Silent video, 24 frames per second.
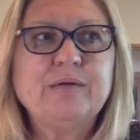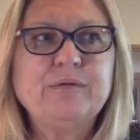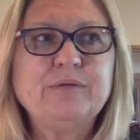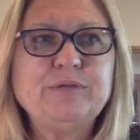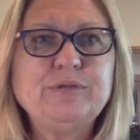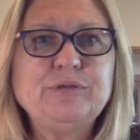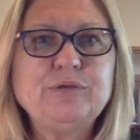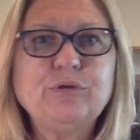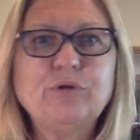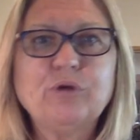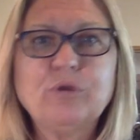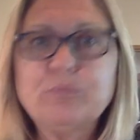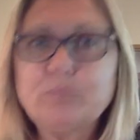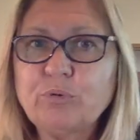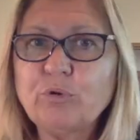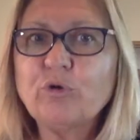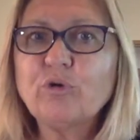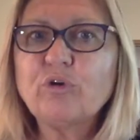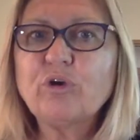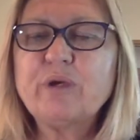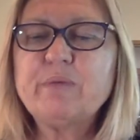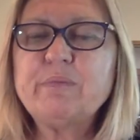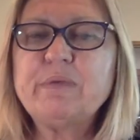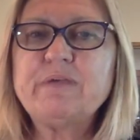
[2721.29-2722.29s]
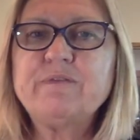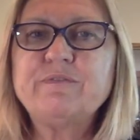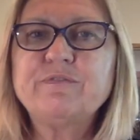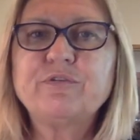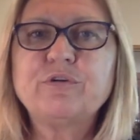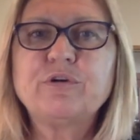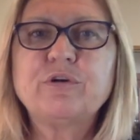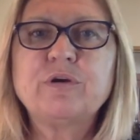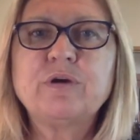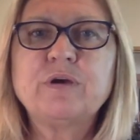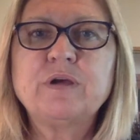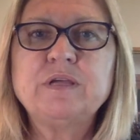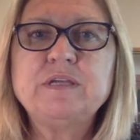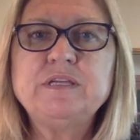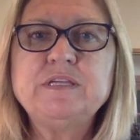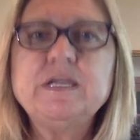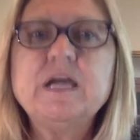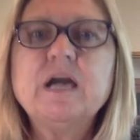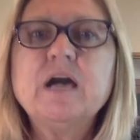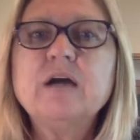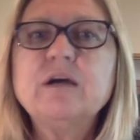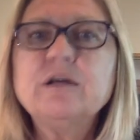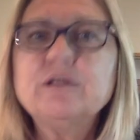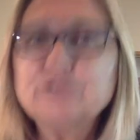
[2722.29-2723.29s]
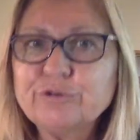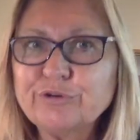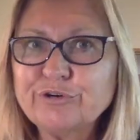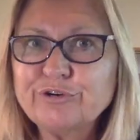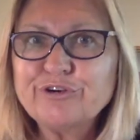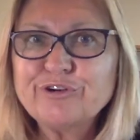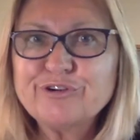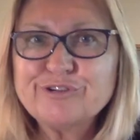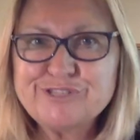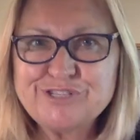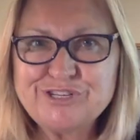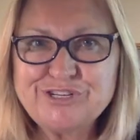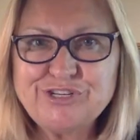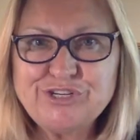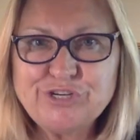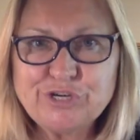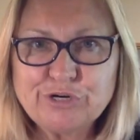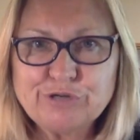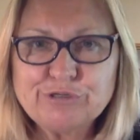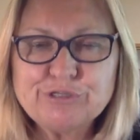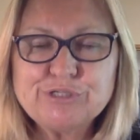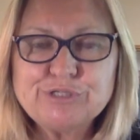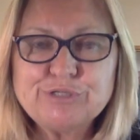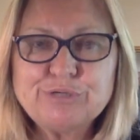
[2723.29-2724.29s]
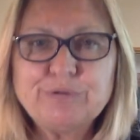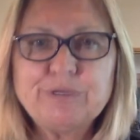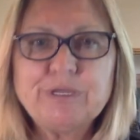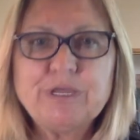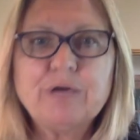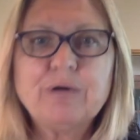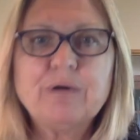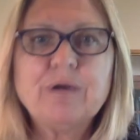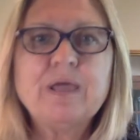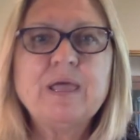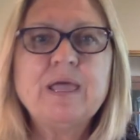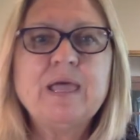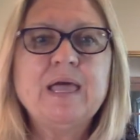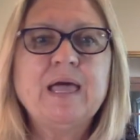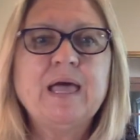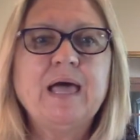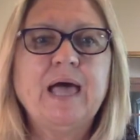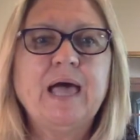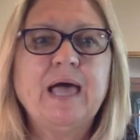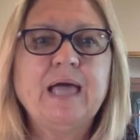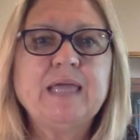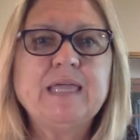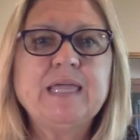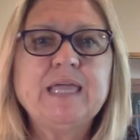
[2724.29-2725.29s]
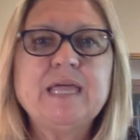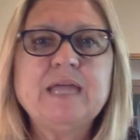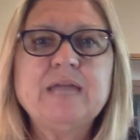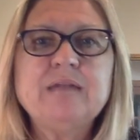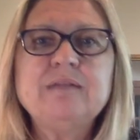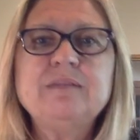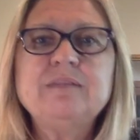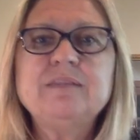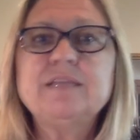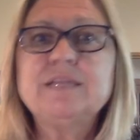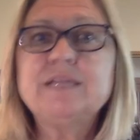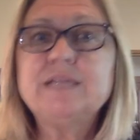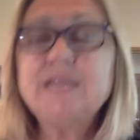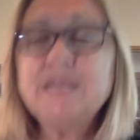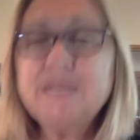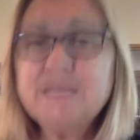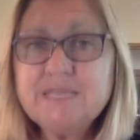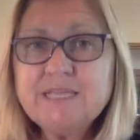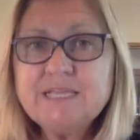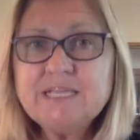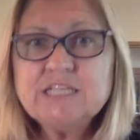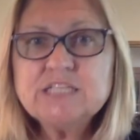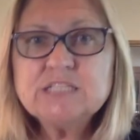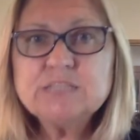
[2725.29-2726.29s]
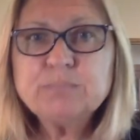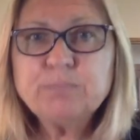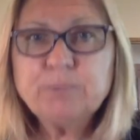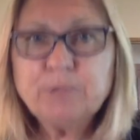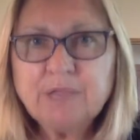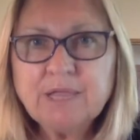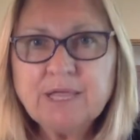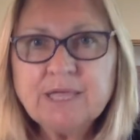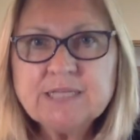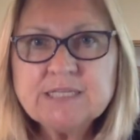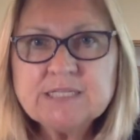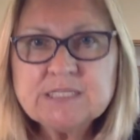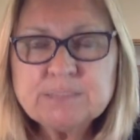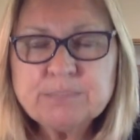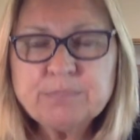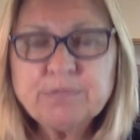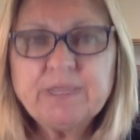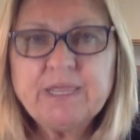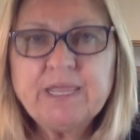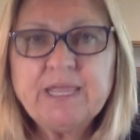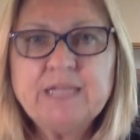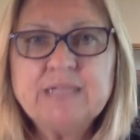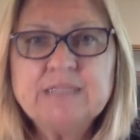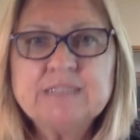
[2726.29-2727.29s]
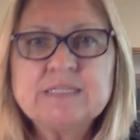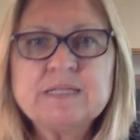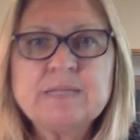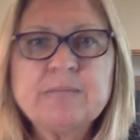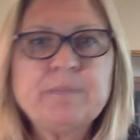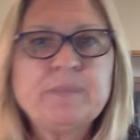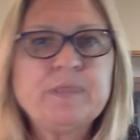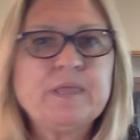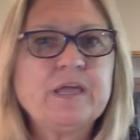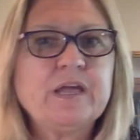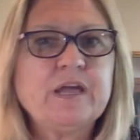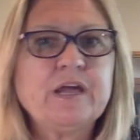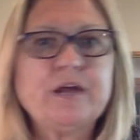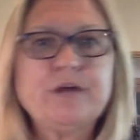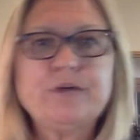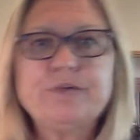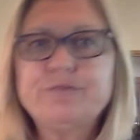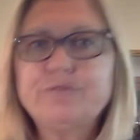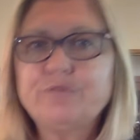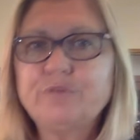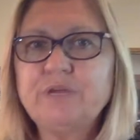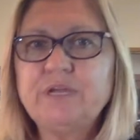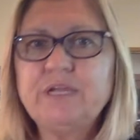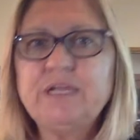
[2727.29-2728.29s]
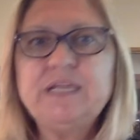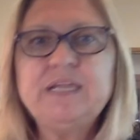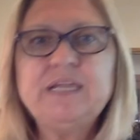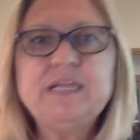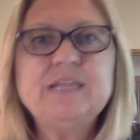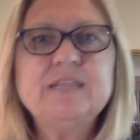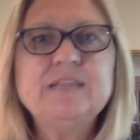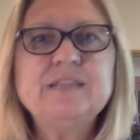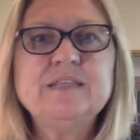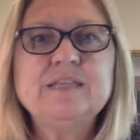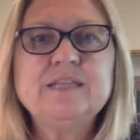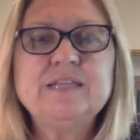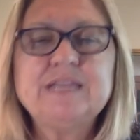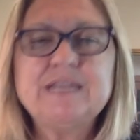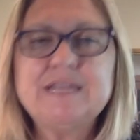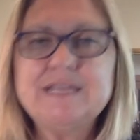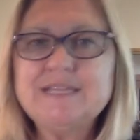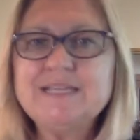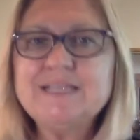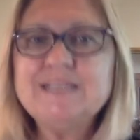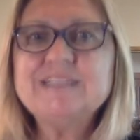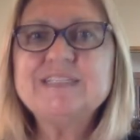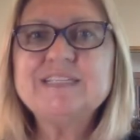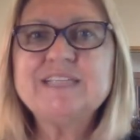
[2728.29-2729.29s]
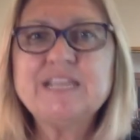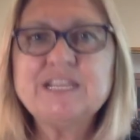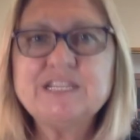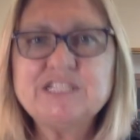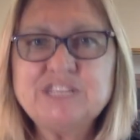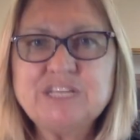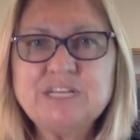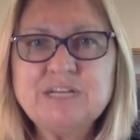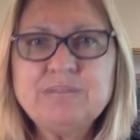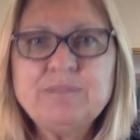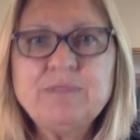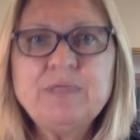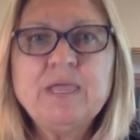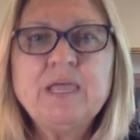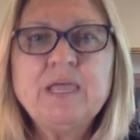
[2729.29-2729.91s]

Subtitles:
your programming for young learners in your studio. Again, the KiddyKeys Plus plans are free in the KiddyKeys kitchen.